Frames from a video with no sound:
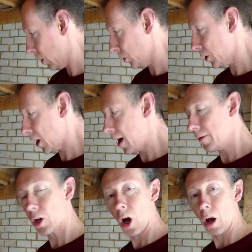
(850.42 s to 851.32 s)
I also
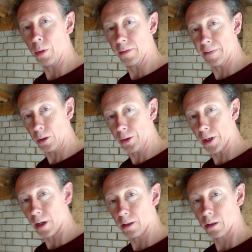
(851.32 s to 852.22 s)
have a carbon
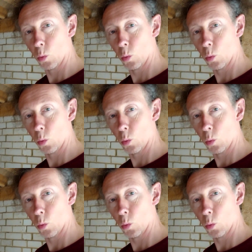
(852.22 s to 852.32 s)
filter